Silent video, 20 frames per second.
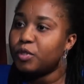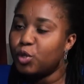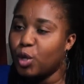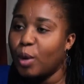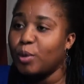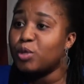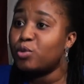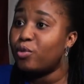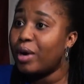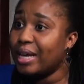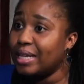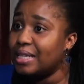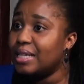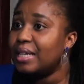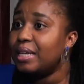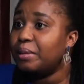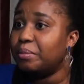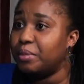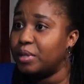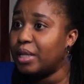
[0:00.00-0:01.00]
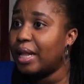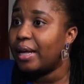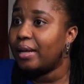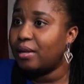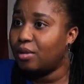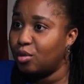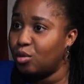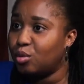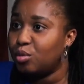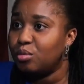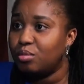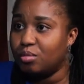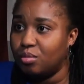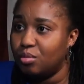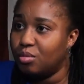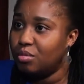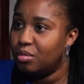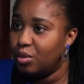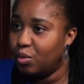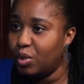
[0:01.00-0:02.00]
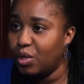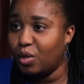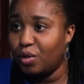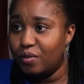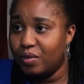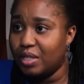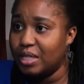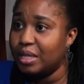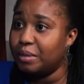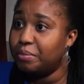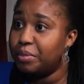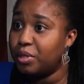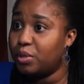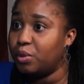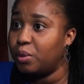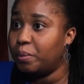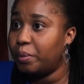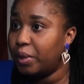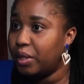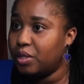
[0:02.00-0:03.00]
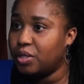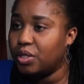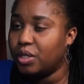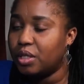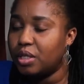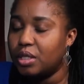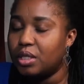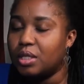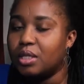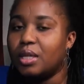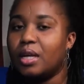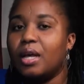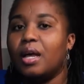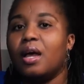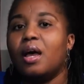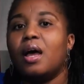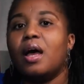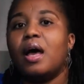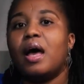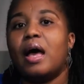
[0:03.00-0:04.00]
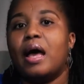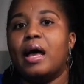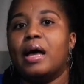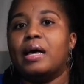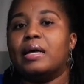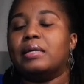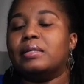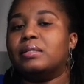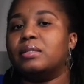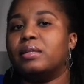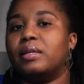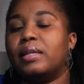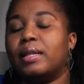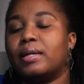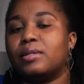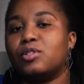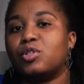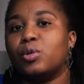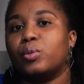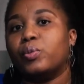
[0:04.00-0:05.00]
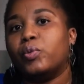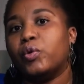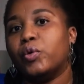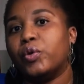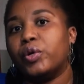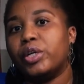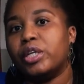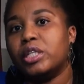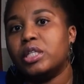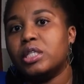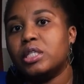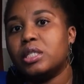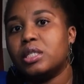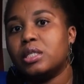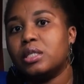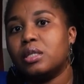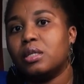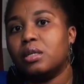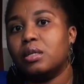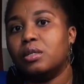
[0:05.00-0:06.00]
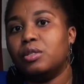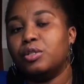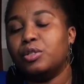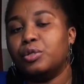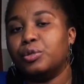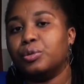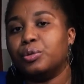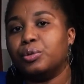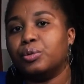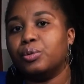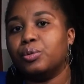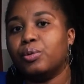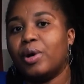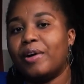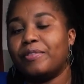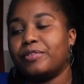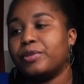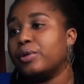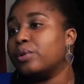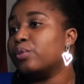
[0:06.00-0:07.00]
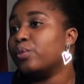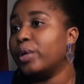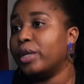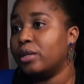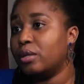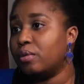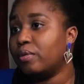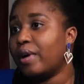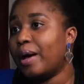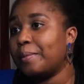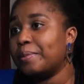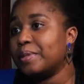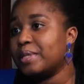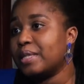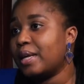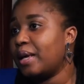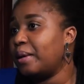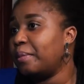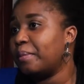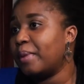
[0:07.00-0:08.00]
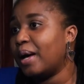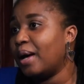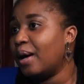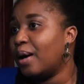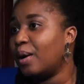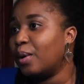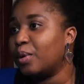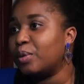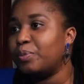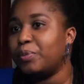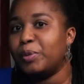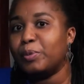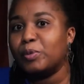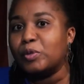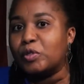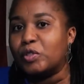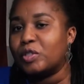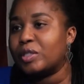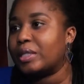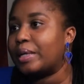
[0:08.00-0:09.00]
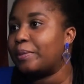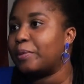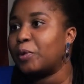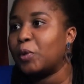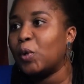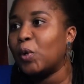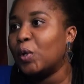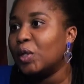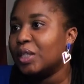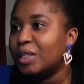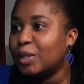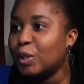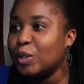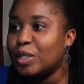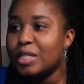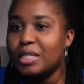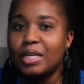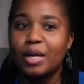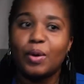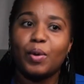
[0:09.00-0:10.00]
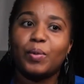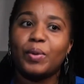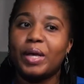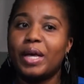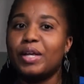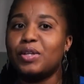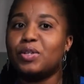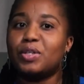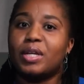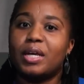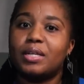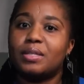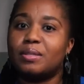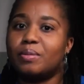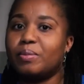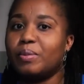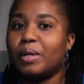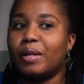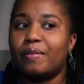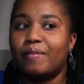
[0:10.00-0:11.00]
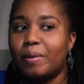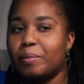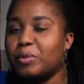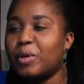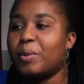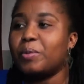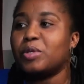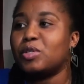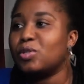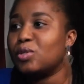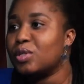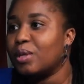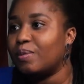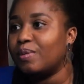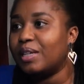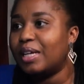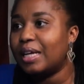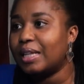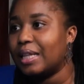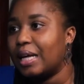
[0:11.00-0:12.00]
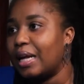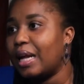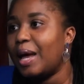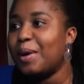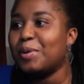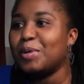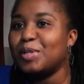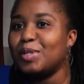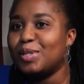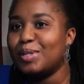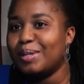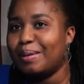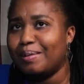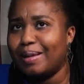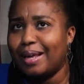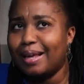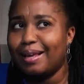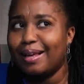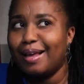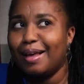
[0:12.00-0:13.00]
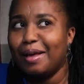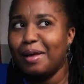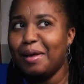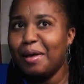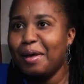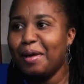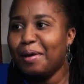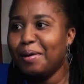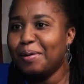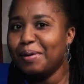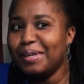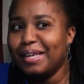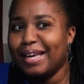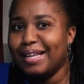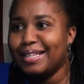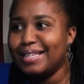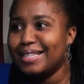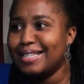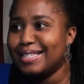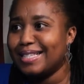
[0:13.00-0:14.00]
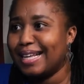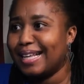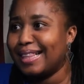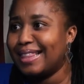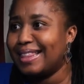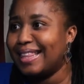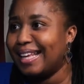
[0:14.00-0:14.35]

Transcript: So I was writing doing all of this in between patients. And then at some point, after When Love Happens came out, people just kept on calling us and say, oh, we heard you guys do When Love Happens. I want to do something like that. I want to do that. Like, okay, this is a